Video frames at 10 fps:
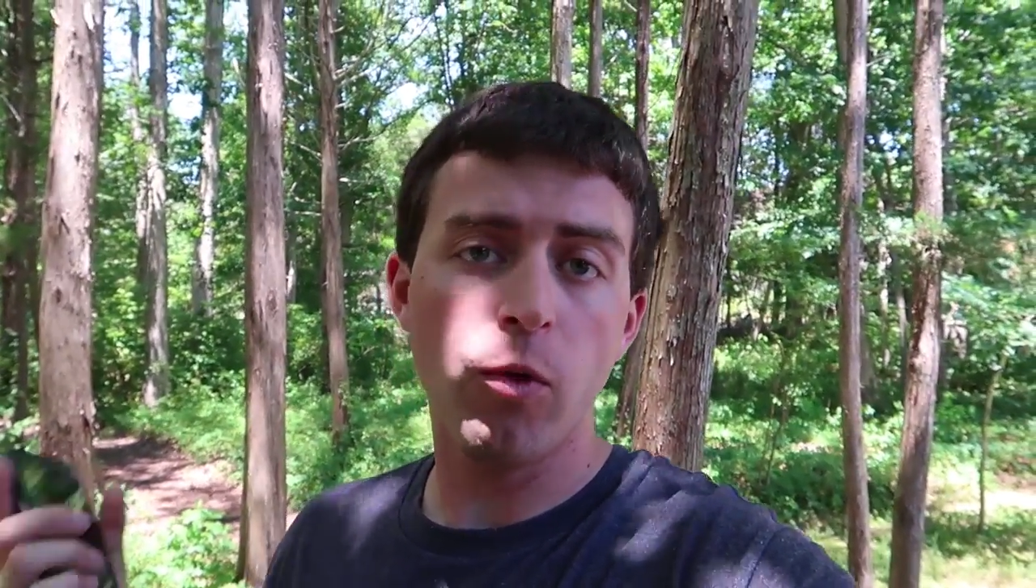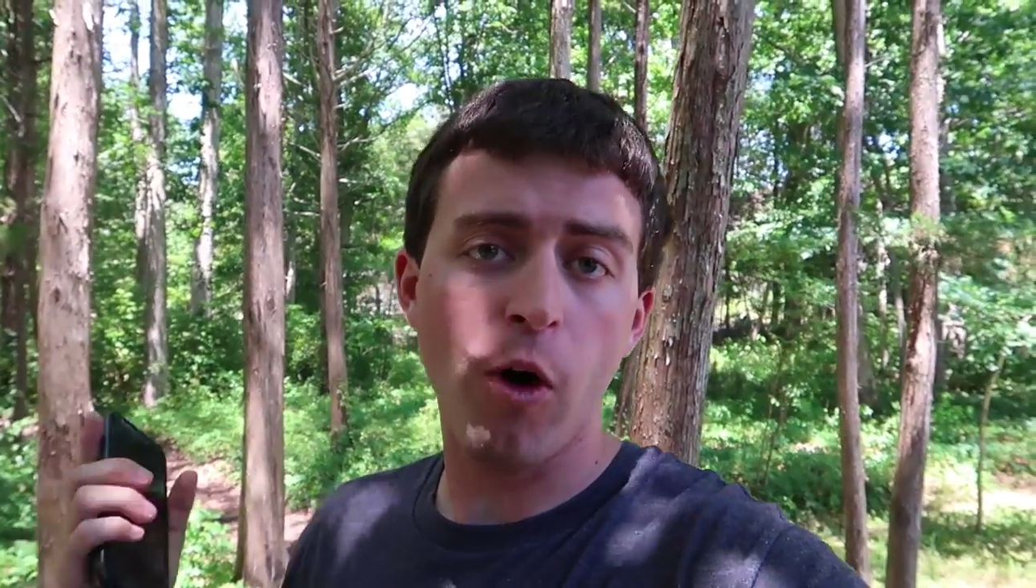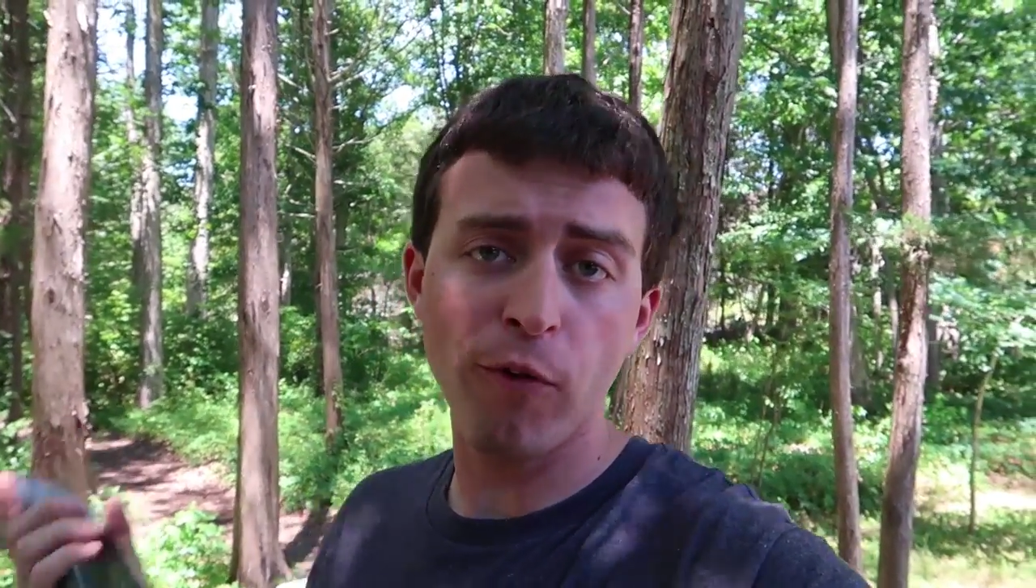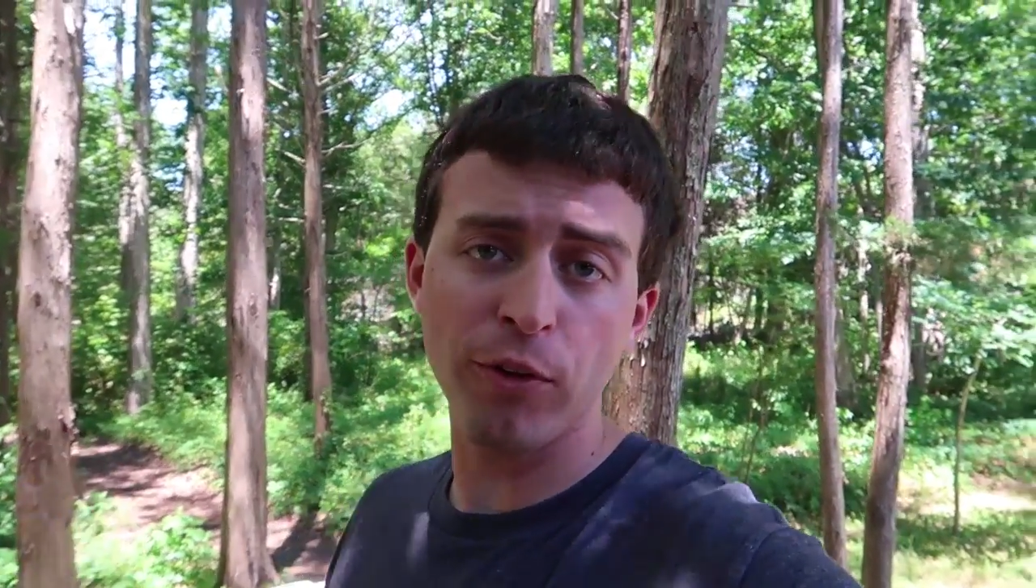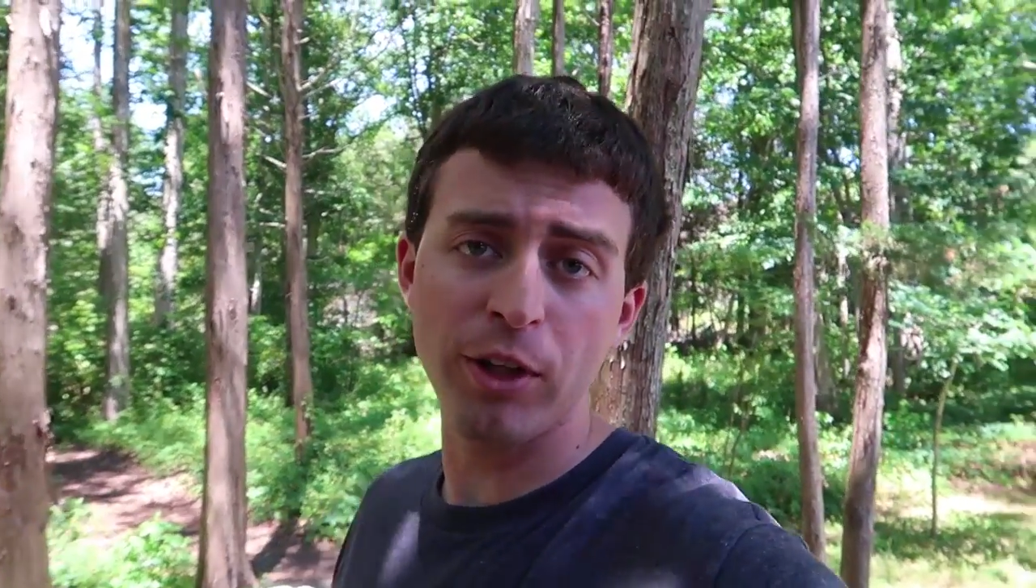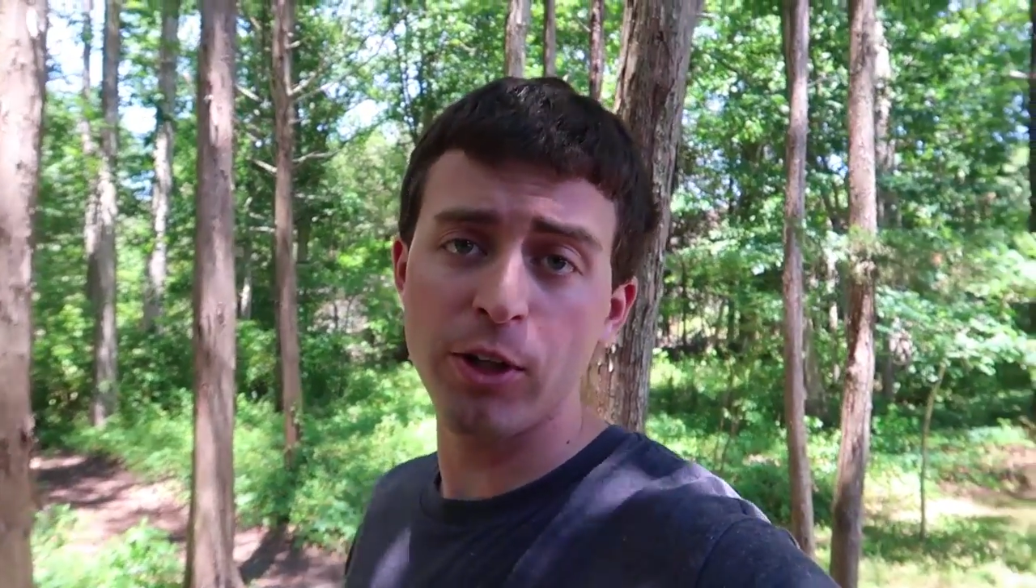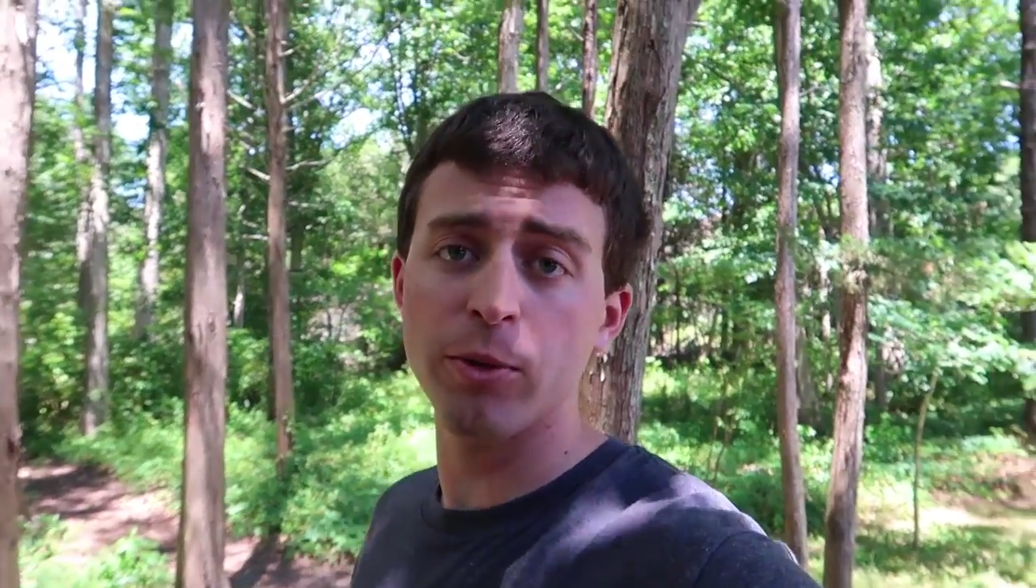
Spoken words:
hopefully